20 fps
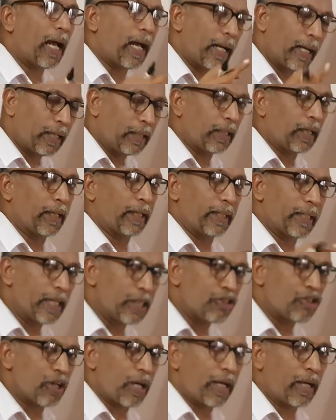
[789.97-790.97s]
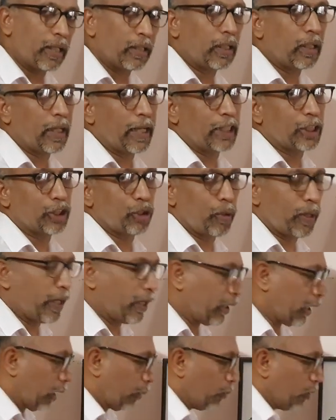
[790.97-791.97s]
another x
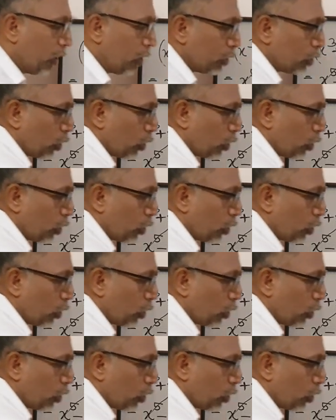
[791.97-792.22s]
square term.